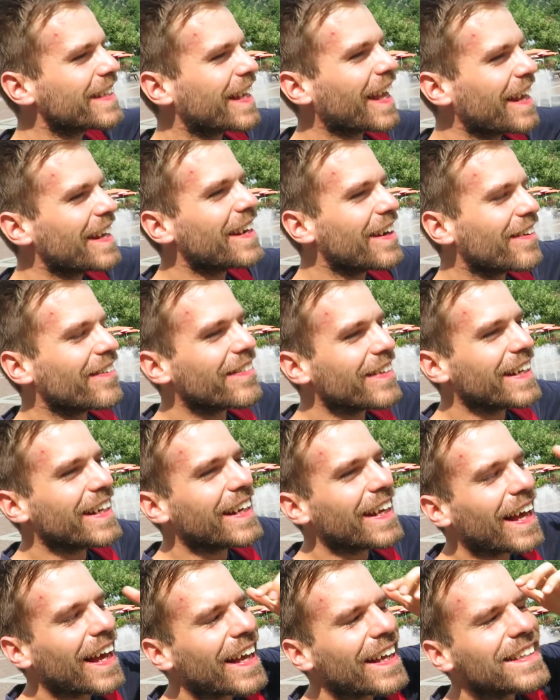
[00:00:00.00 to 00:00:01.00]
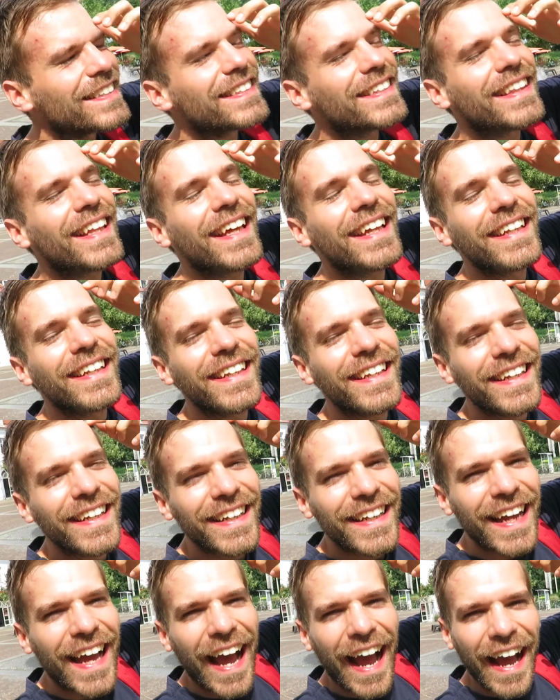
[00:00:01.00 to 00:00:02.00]
again, I realized that
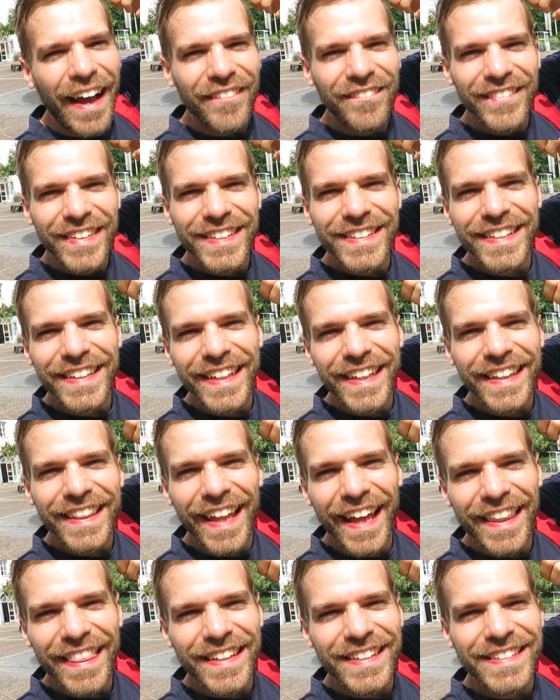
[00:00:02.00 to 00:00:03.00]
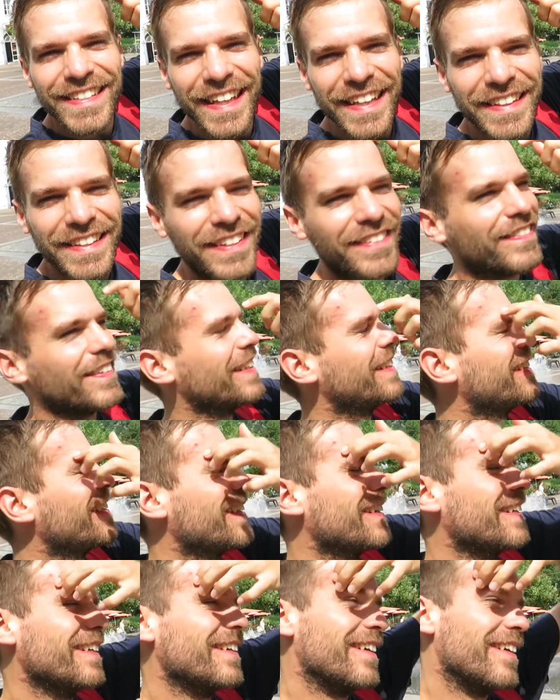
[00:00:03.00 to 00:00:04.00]
I'm missing another centimeter
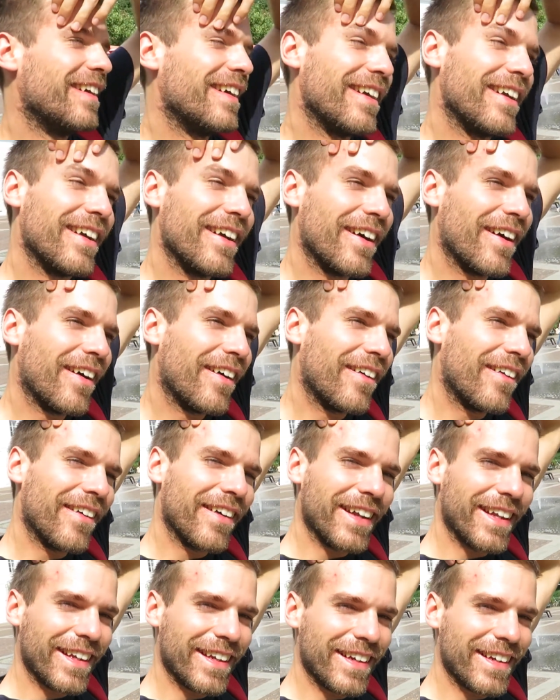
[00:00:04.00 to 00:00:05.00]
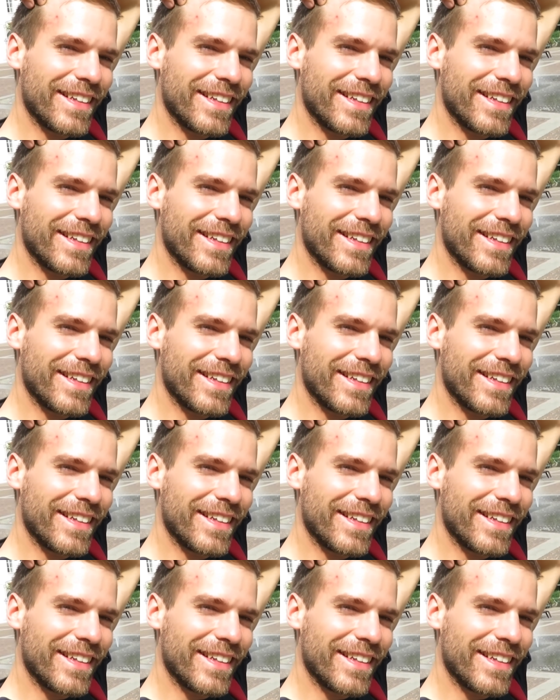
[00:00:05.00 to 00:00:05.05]
here or here.